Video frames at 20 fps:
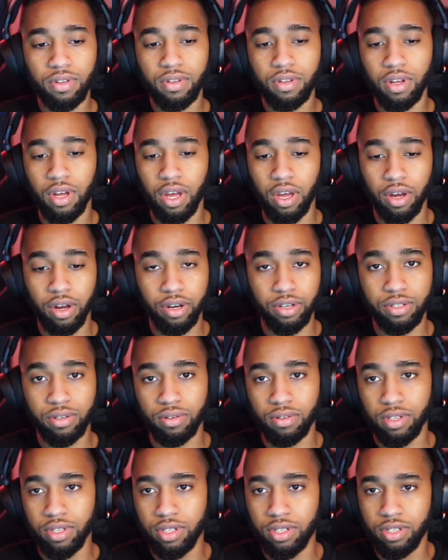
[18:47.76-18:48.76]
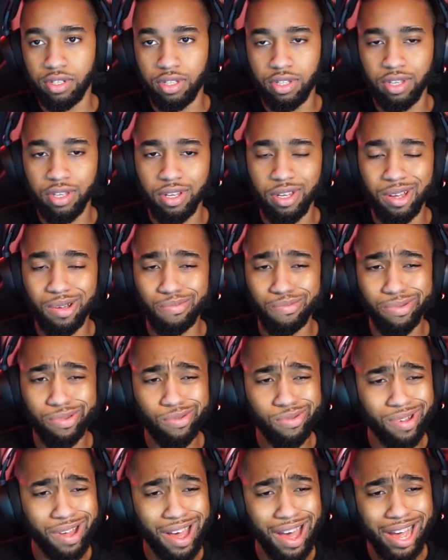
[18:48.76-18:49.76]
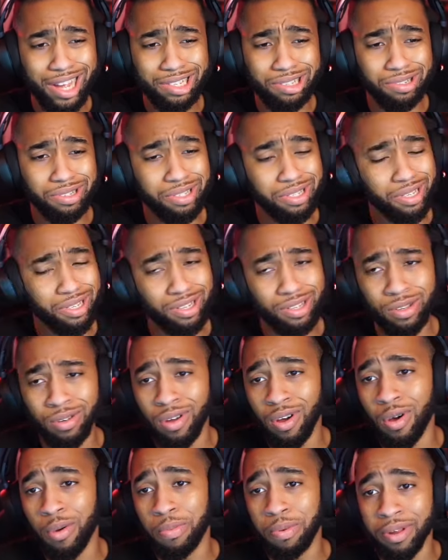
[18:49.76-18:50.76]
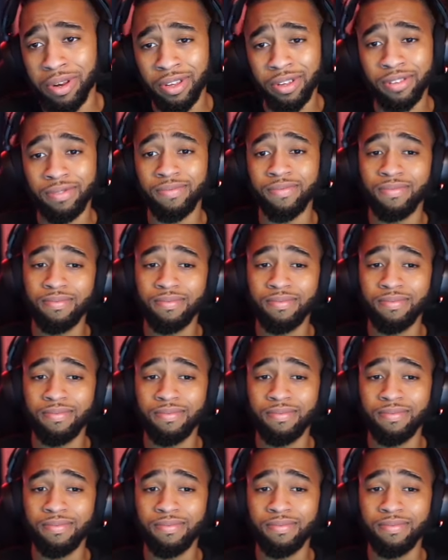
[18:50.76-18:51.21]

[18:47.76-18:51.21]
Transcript: Alright, so this is the Blue Exorcist new opening.